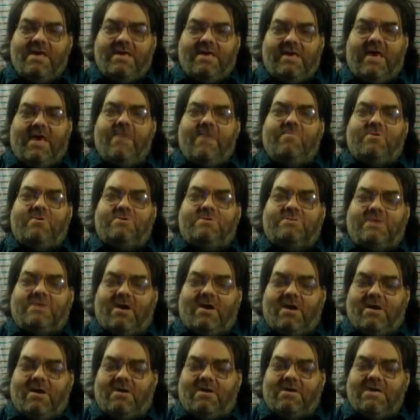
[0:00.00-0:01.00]
Gamers
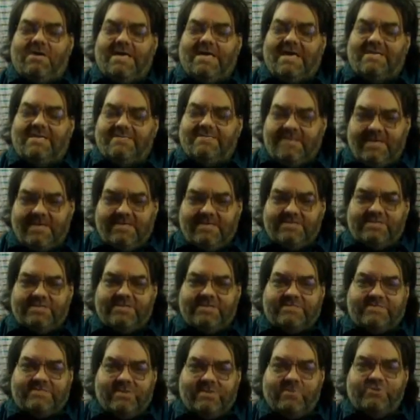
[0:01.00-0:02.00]
are intensely
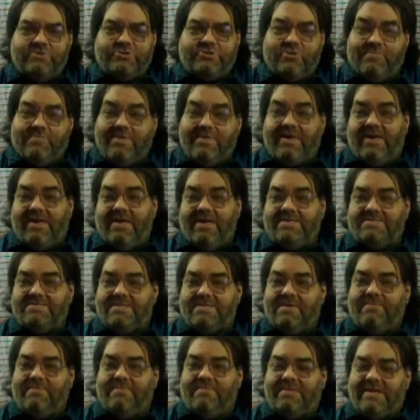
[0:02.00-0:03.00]
social because
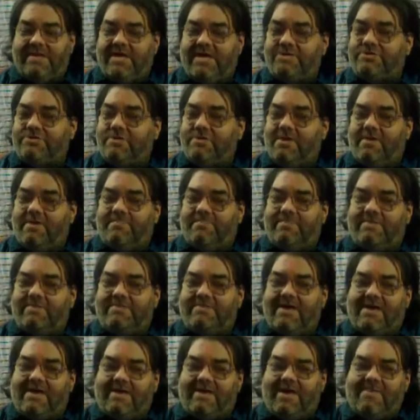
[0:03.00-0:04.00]
of the nature of the
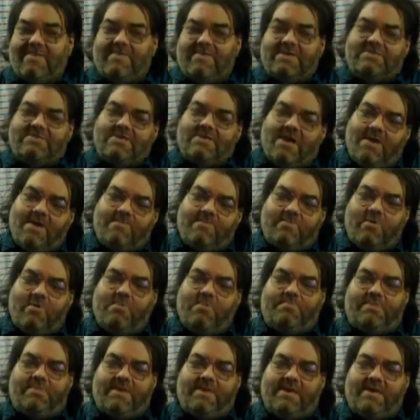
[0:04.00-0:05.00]
dynamics of
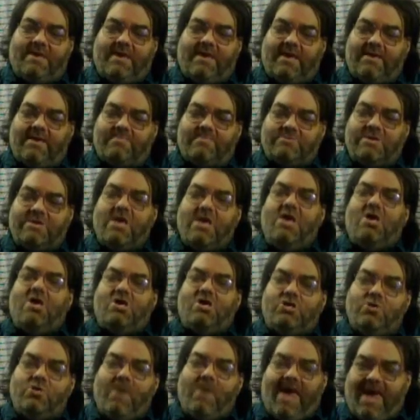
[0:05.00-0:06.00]
role-playing games.
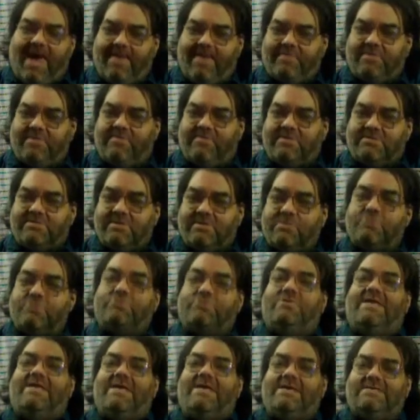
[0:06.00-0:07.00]
You have to be
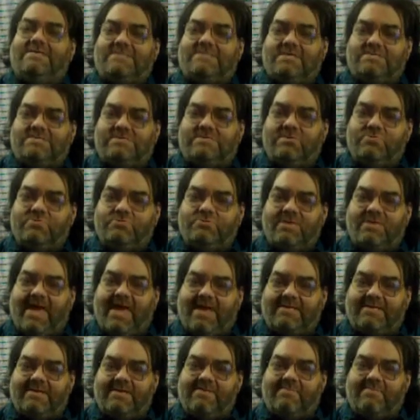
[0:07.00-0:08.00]
social. It is a social
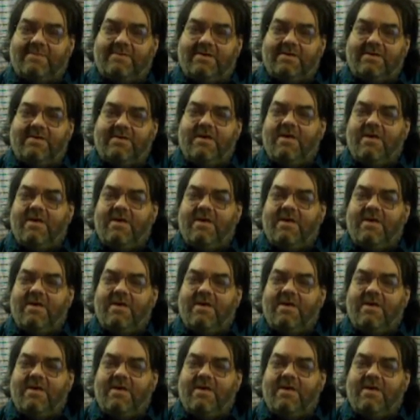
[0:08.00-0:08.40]
activity.